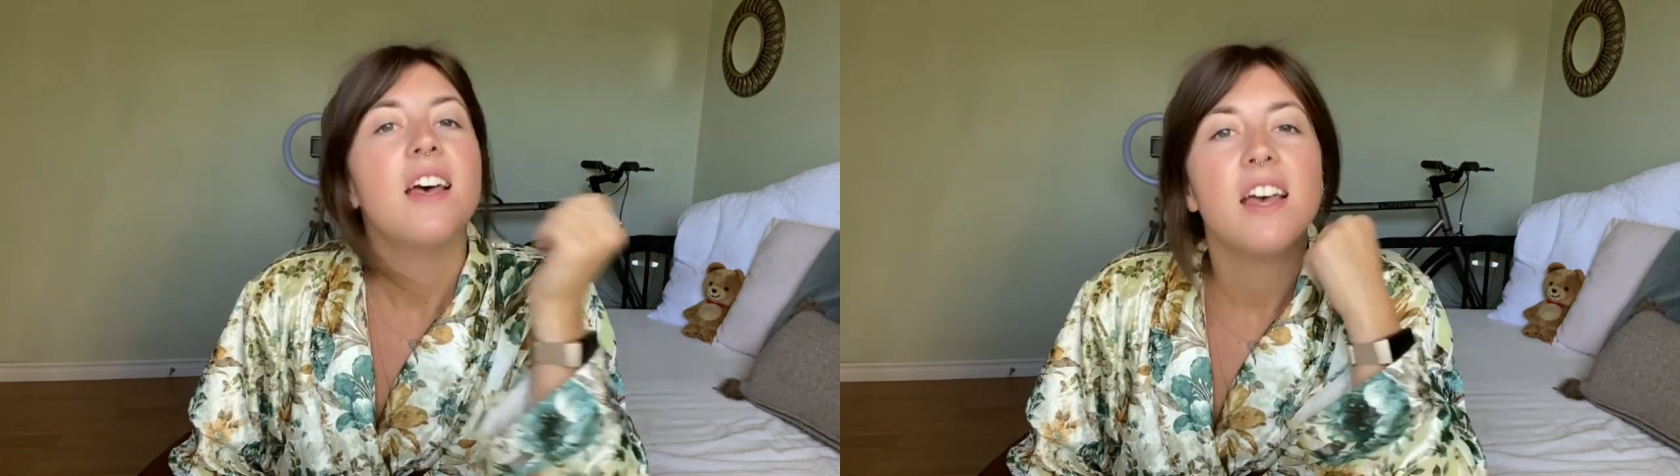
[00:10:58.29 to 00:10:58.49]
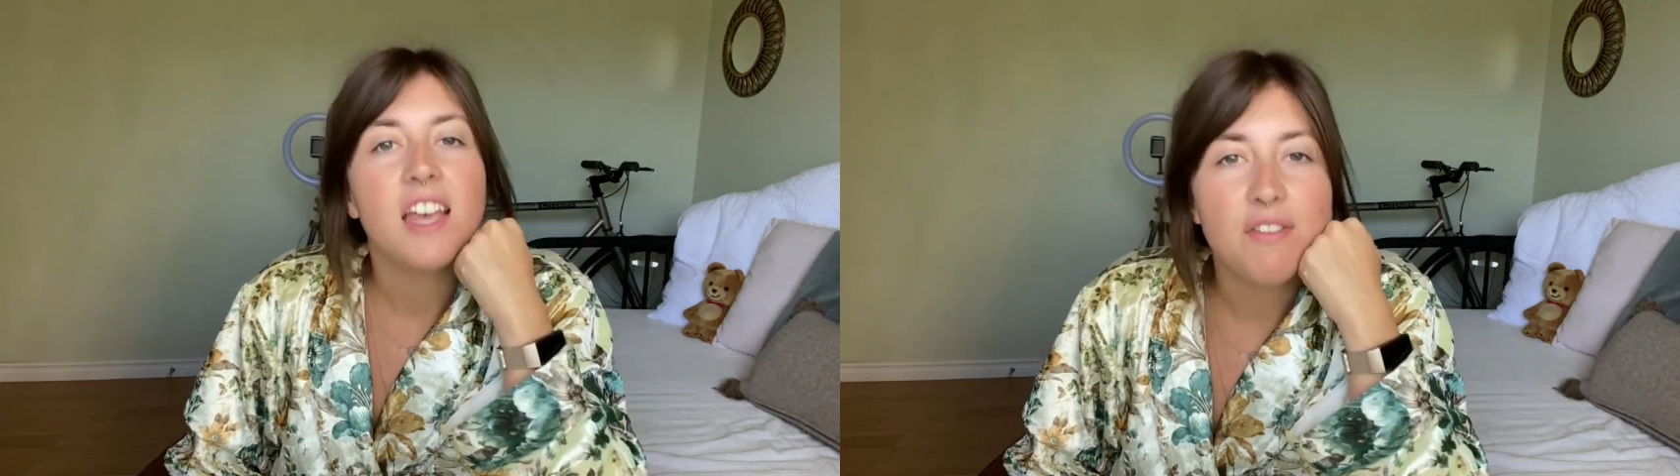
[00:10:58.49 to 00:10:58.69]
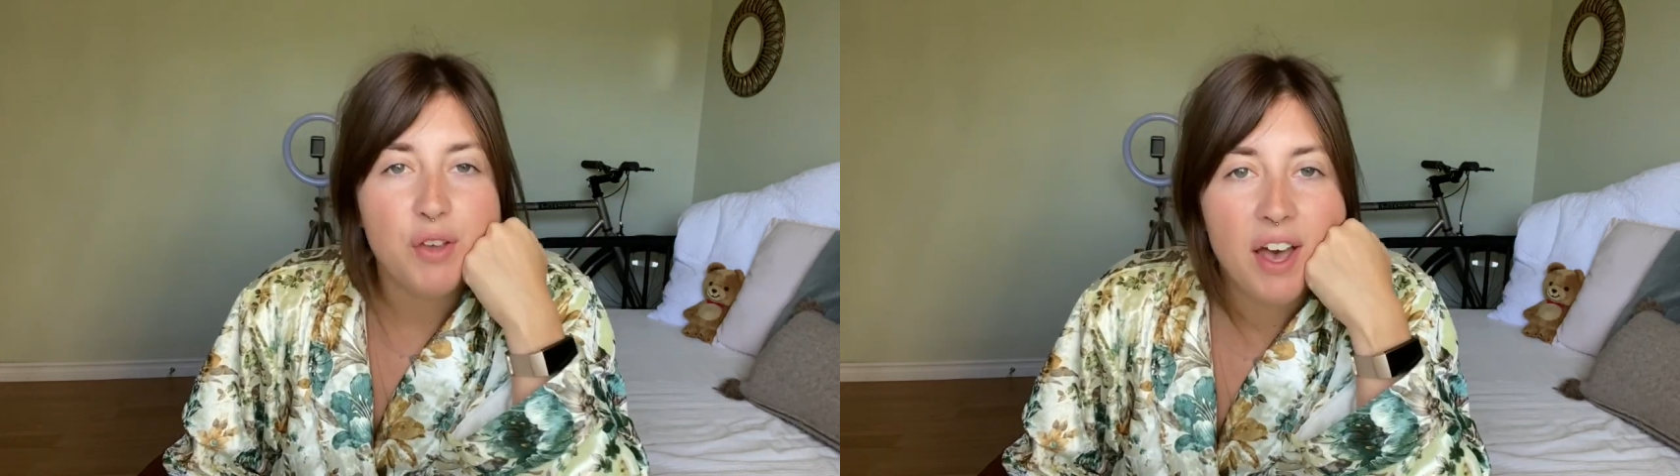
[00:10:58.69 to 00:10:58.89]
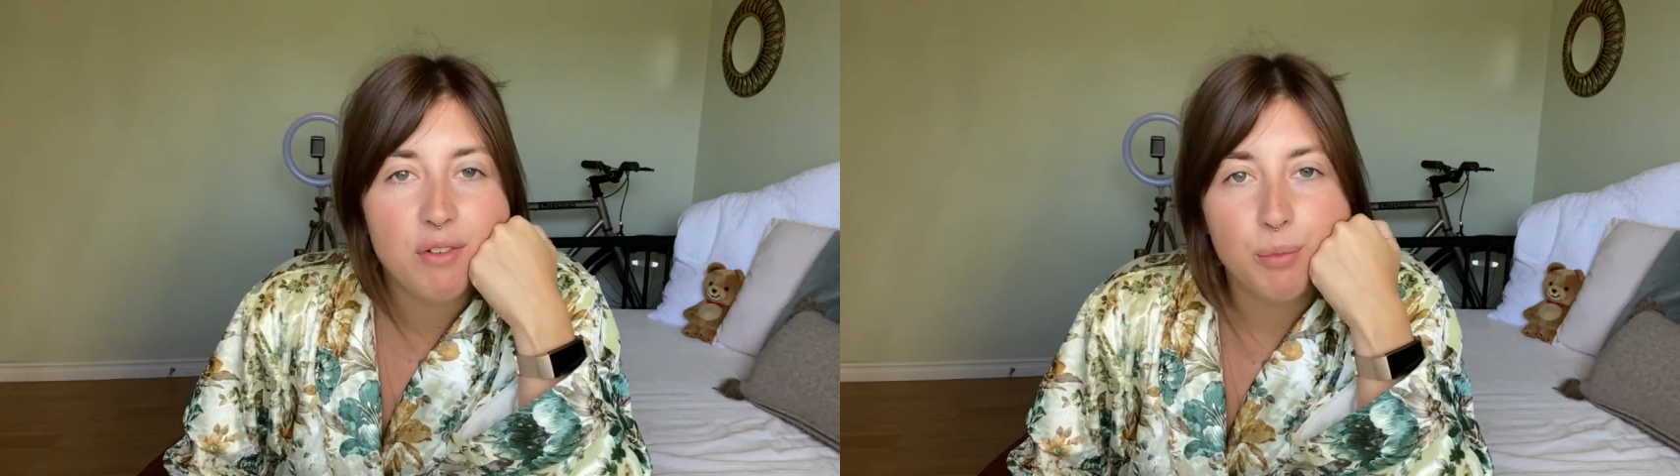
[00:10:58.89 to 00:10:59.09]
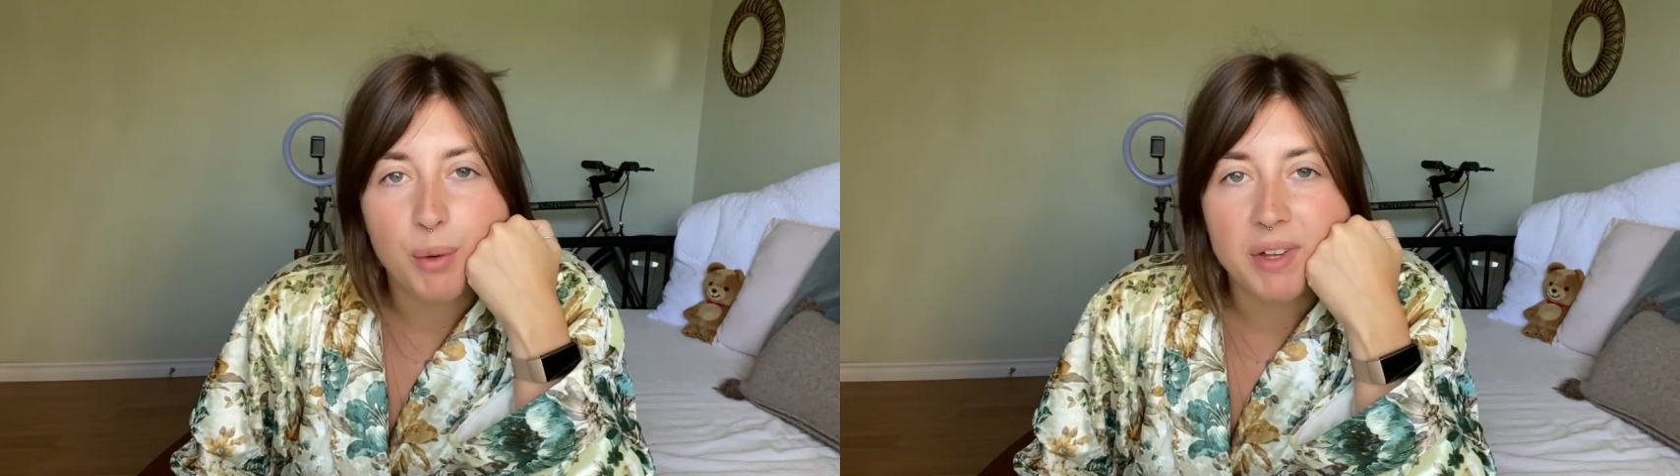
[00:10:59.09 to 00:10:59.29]
If you have a
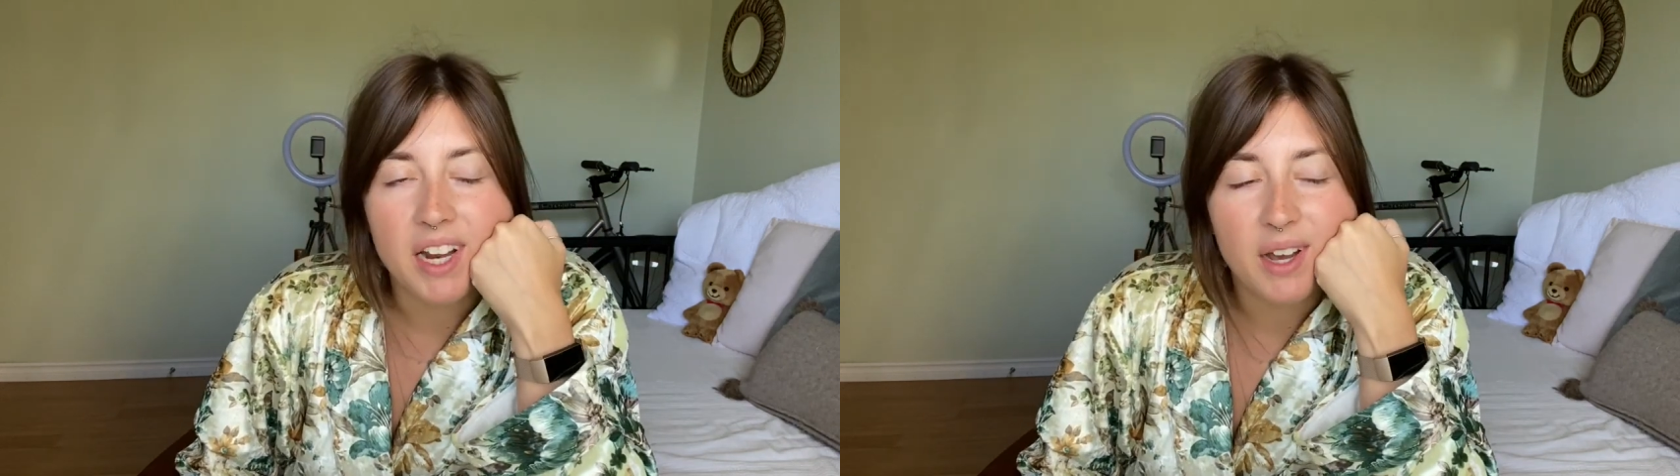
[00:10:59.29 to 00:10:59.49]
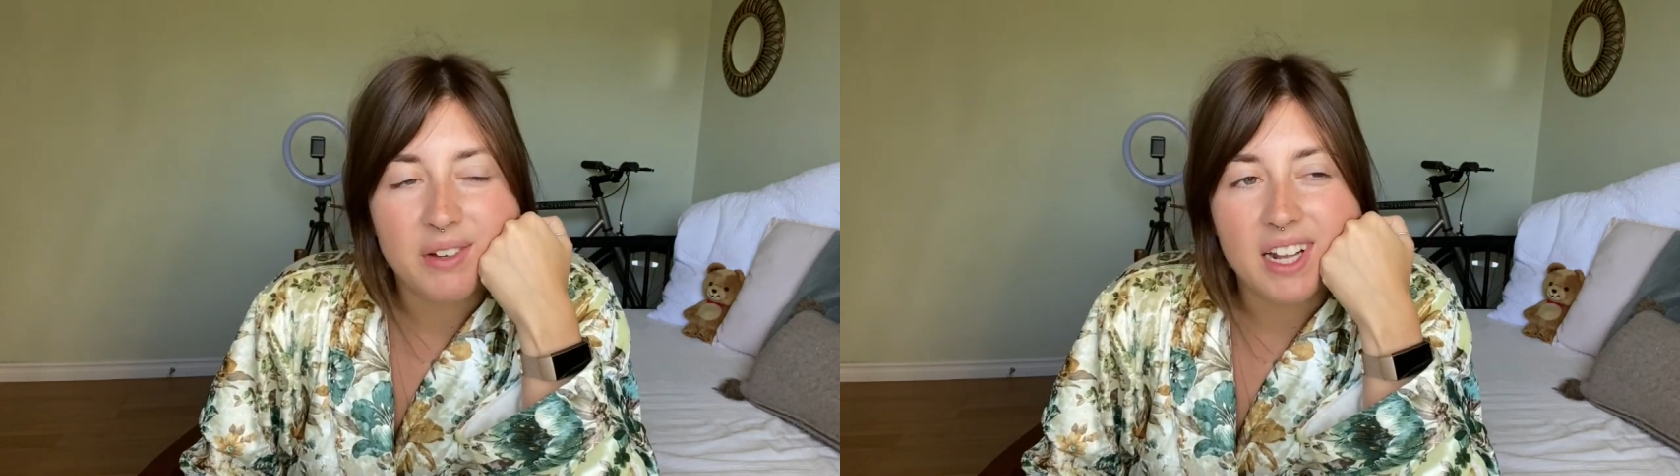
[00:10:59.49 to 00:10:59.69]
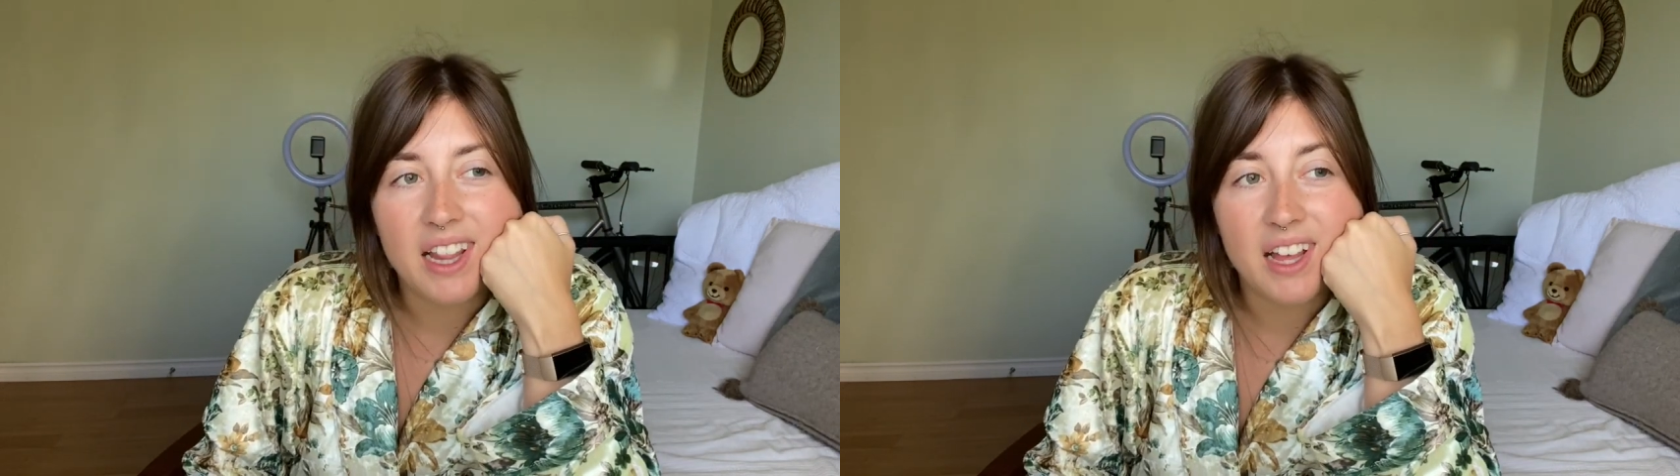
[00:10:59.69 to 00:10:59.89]
moment, I would love